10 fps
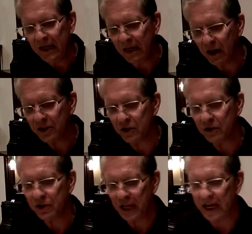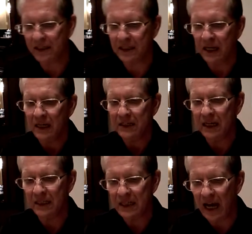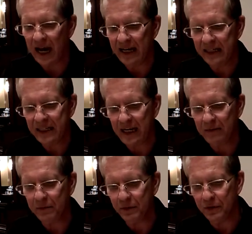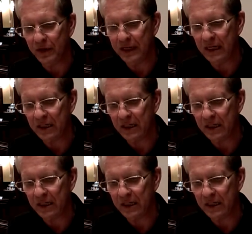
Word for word: He also states, since I attained Buddhahood,